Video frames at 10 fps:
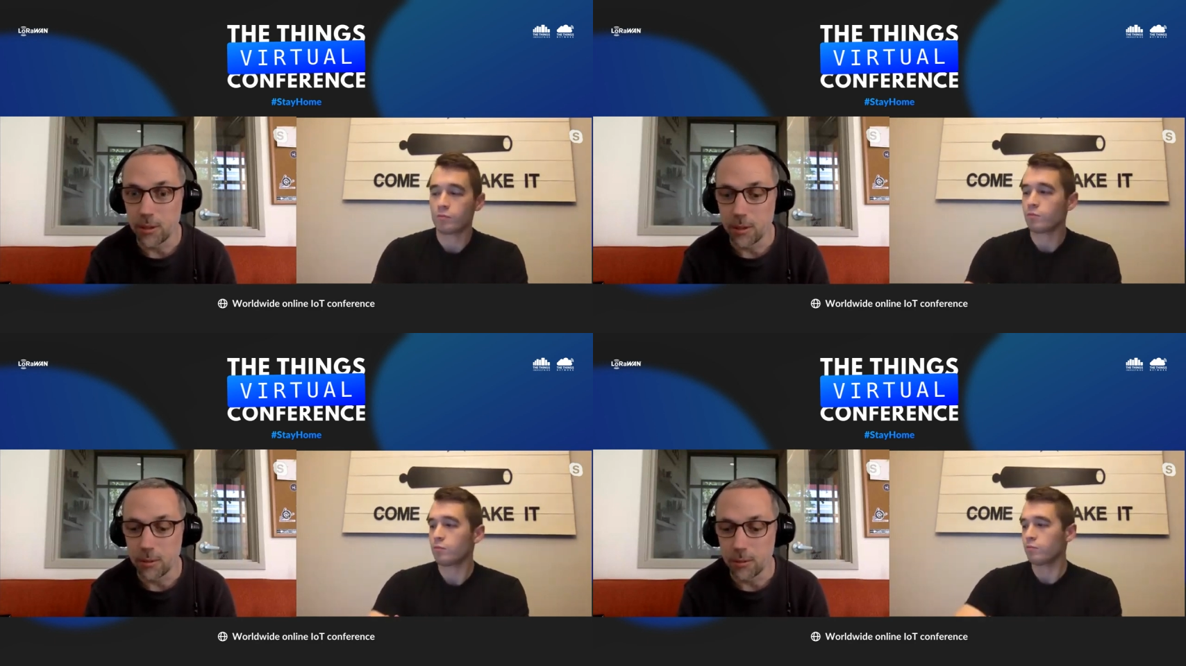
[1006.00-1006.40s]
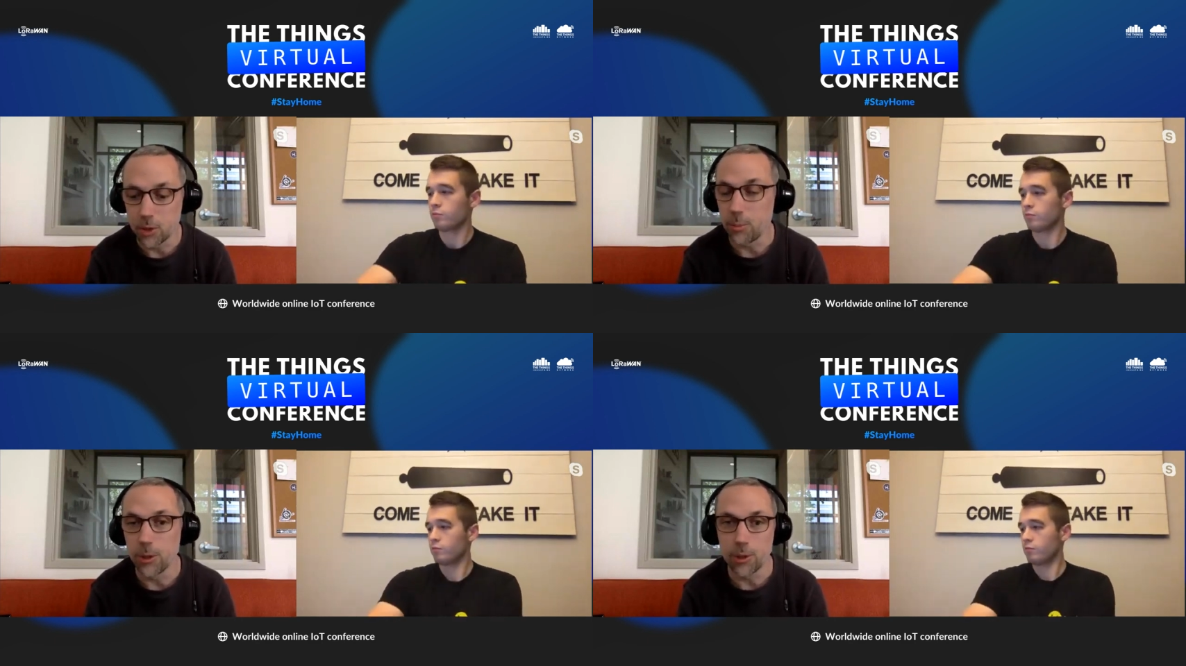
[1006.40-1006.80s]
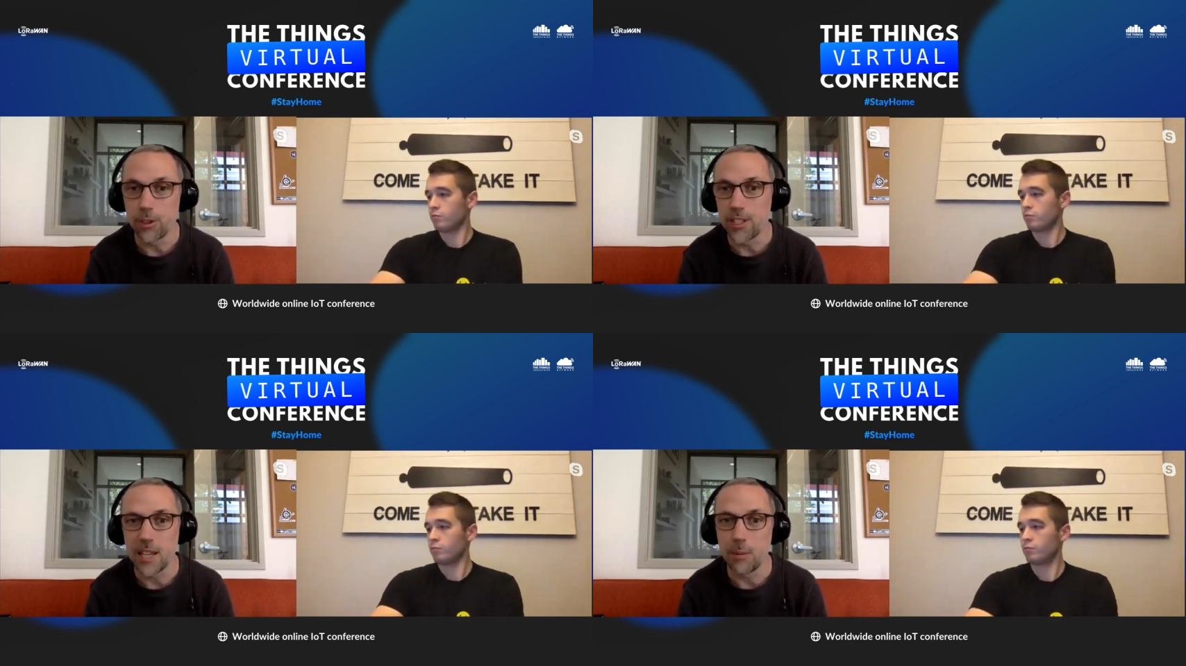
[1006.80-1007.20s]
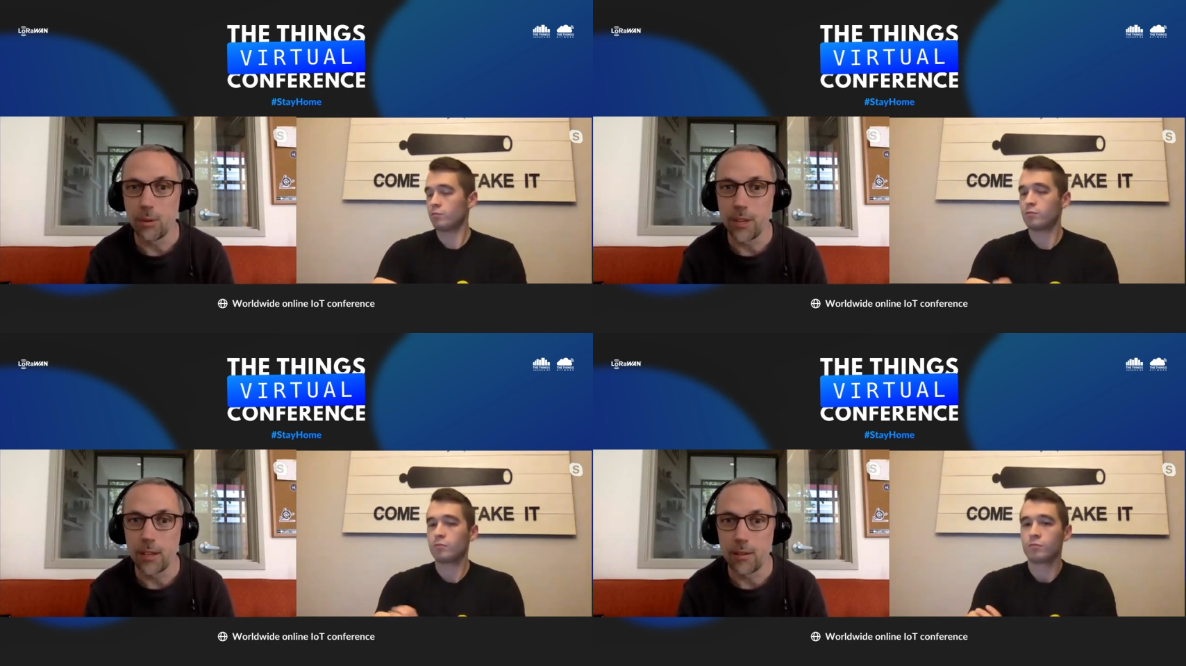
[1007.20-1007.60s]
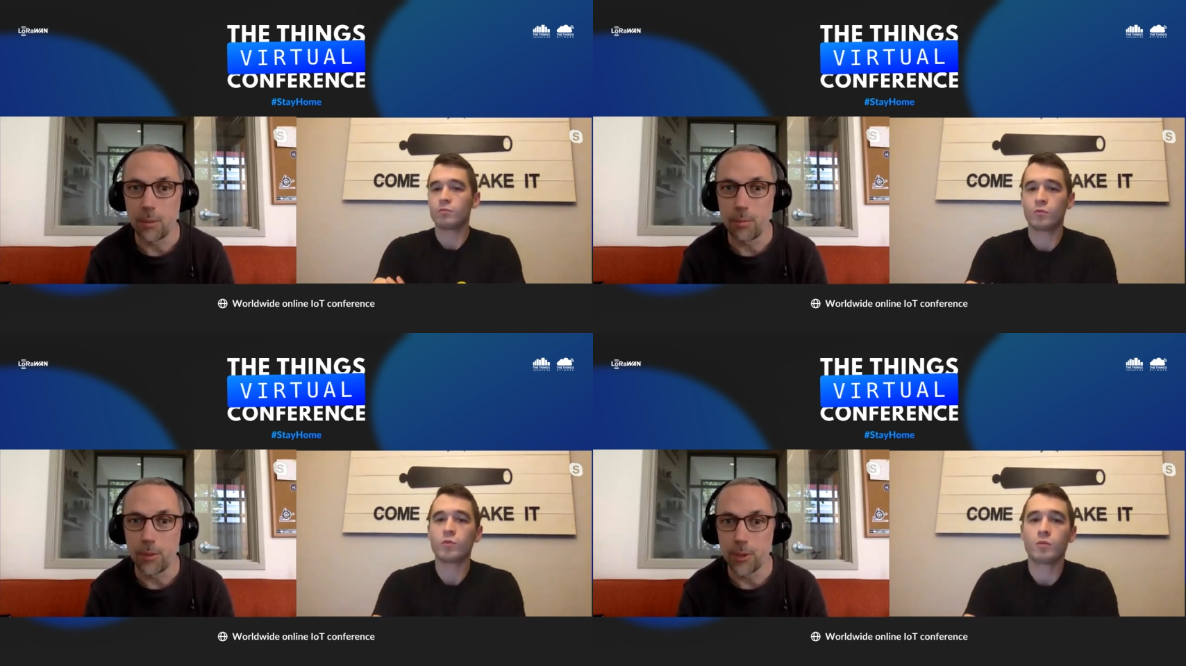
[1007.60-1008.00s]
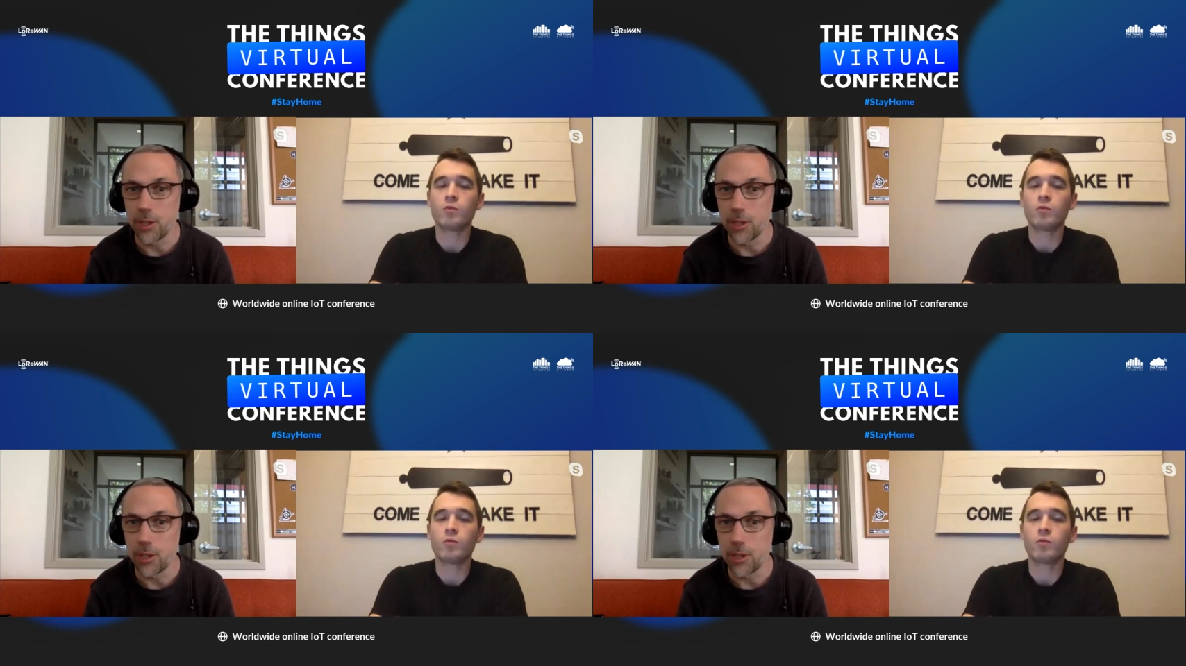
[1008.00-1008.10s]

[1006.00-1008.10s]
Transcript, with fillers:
Speaker 1: other distributors, for example, that